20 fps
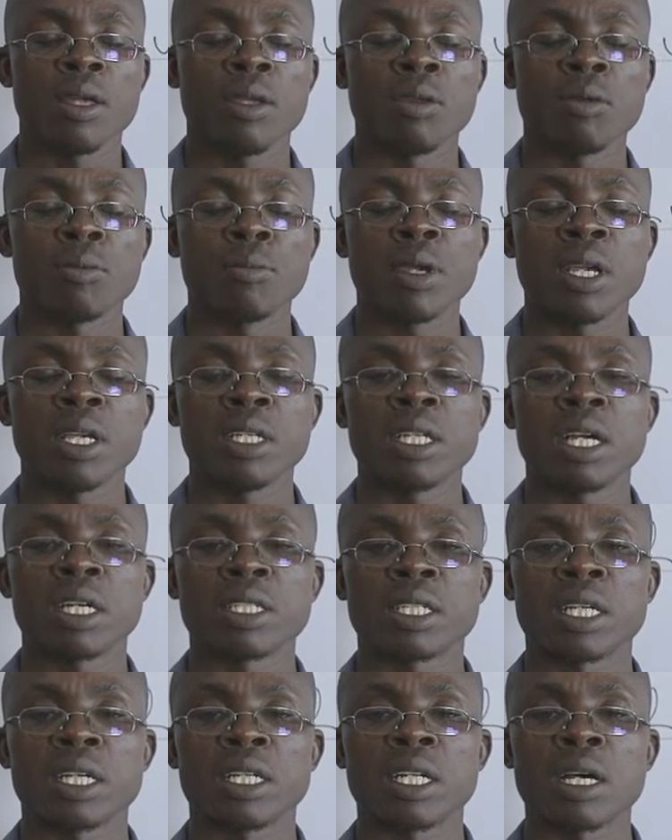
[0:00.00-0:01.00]
You may
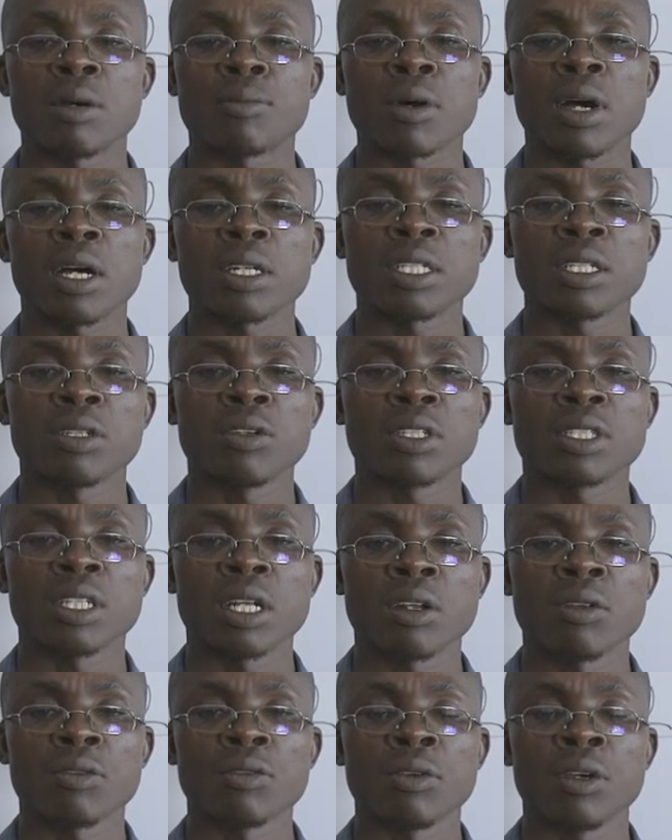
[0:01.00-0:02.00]
just end up hurting
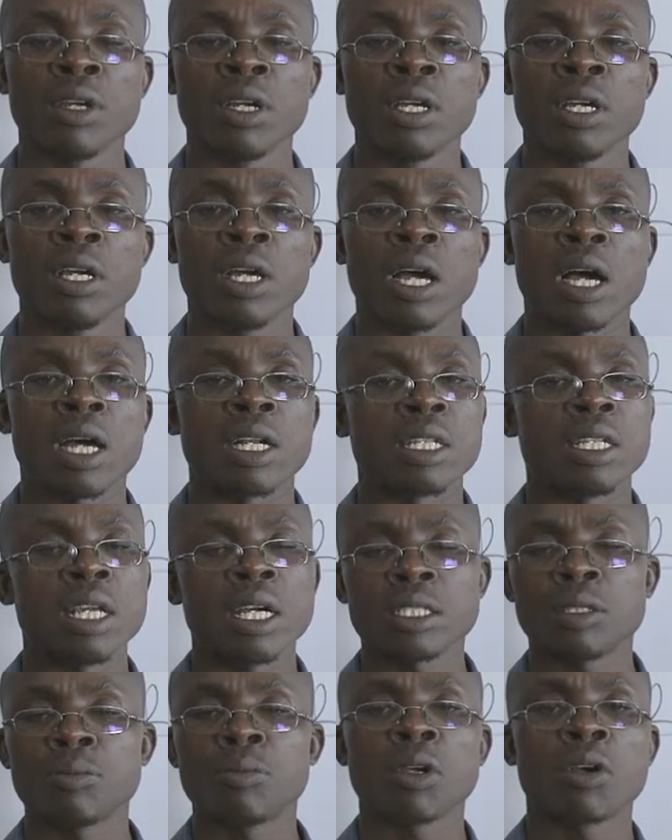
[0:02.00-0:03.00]
yourself, and
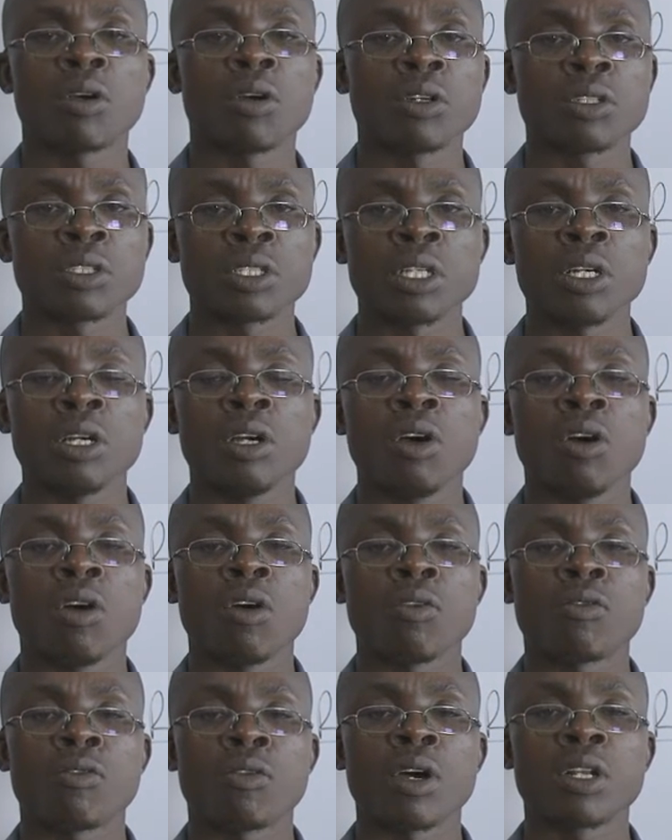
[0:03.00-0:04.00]
just because
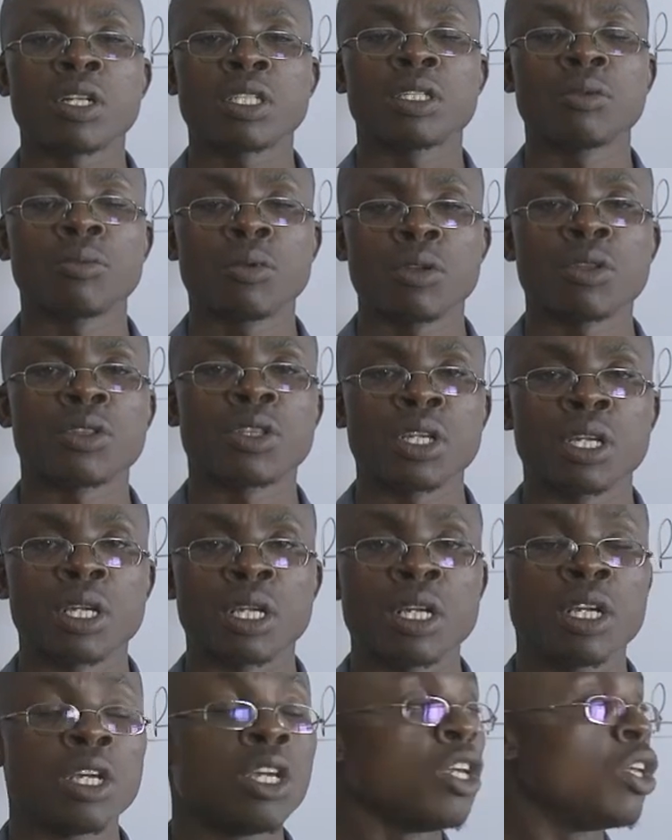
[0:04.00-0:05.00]
of one simple
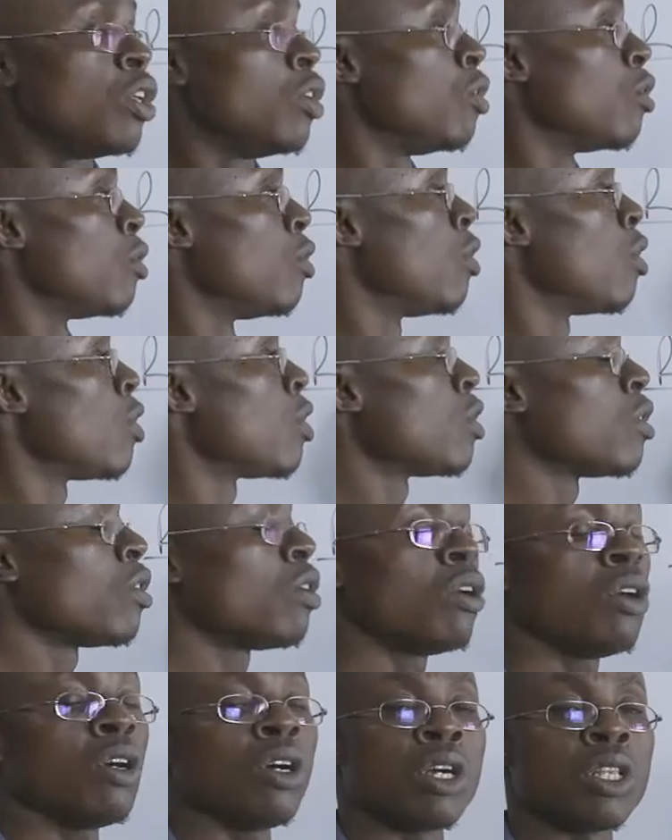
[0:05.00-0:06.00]
thing, you don't
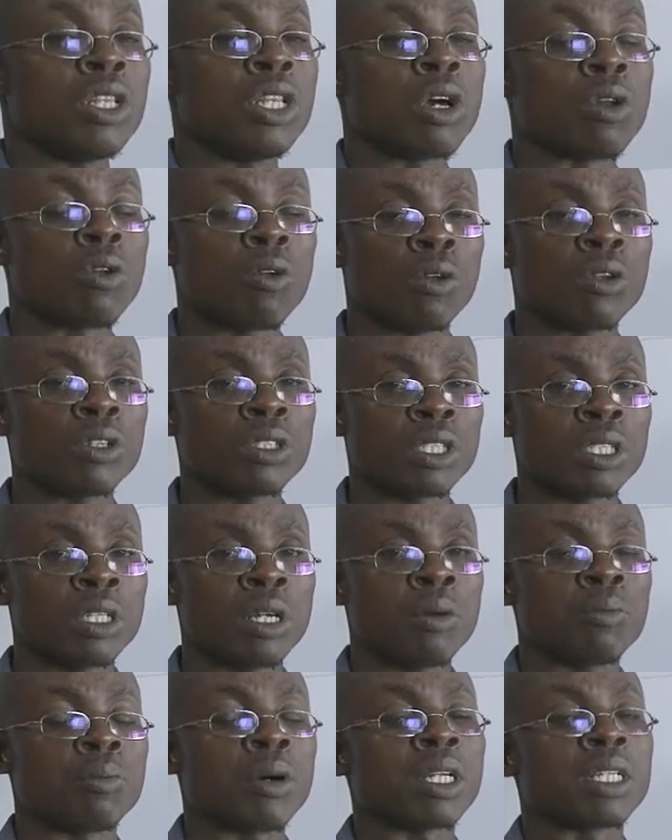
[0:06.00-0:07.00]
know the rules
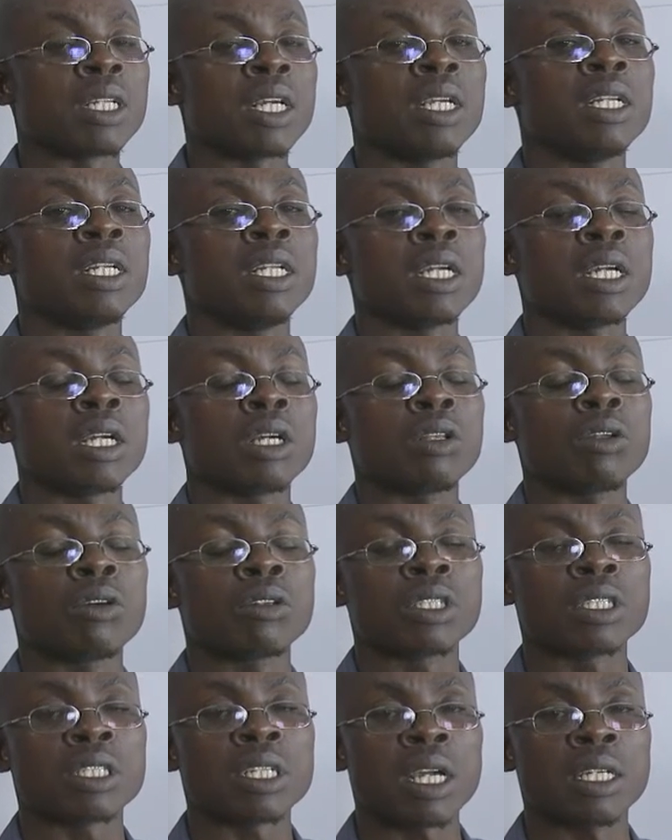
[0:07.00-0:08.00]
pertaining
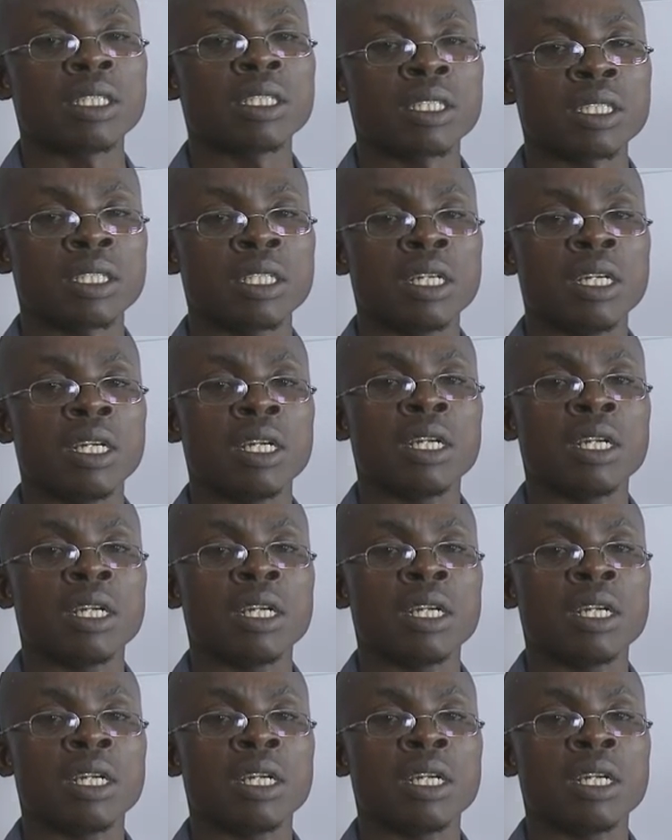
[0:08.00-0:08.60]
those signs